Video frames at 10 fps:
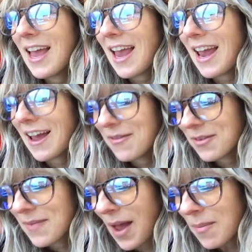And
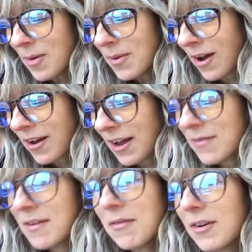from that moment on,
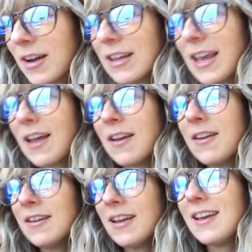I've never
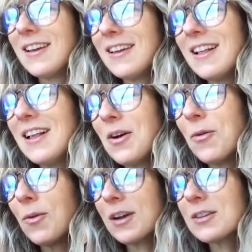again
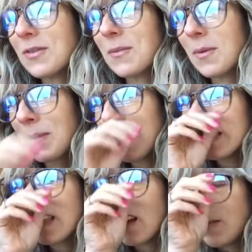worked from a
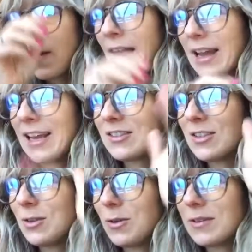place of I get to
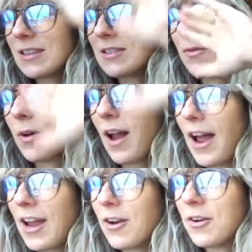do this because of what
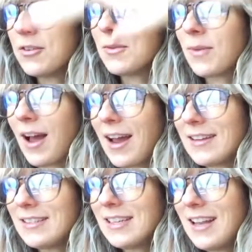I earned and what I
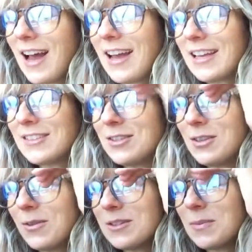did. I get to
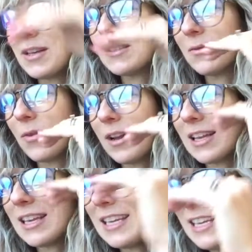do this because of what
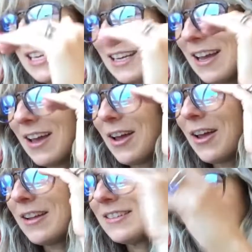he
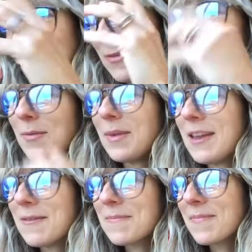did for me.